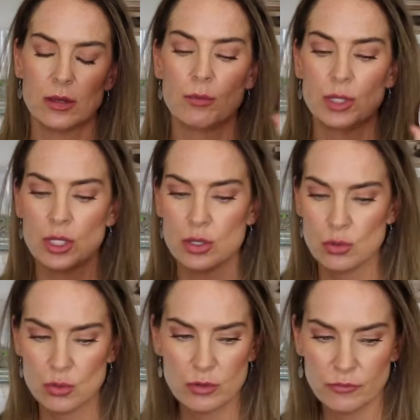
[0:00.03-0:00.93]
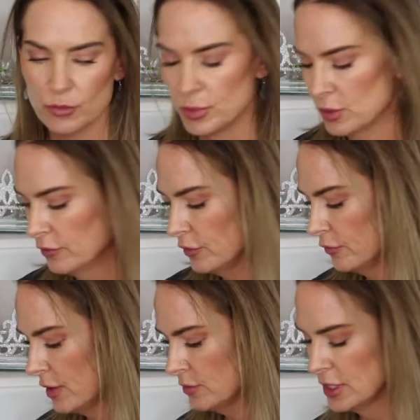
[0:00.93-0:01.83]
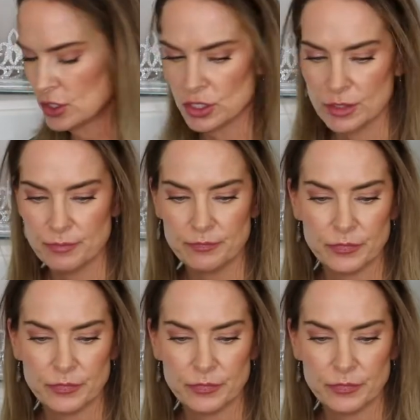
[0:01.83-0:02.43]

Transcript: beautiful, beautiful foundation.